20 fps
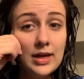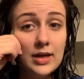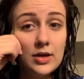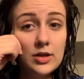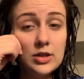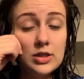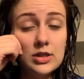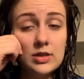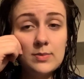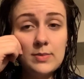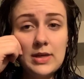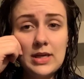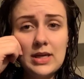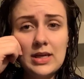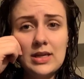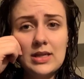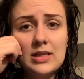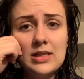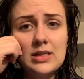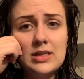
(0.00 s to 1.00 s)
hair just
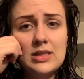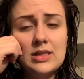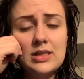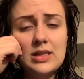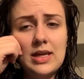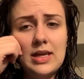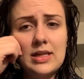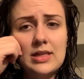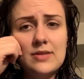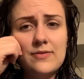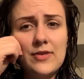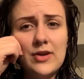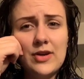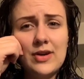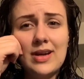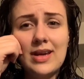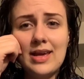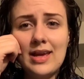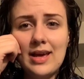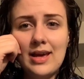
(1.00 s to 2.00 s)
because it's
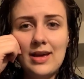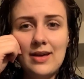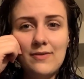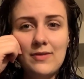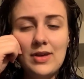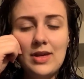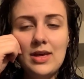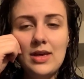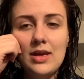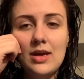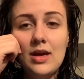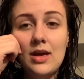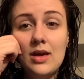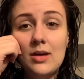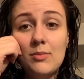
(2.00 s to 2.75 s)
very heavy,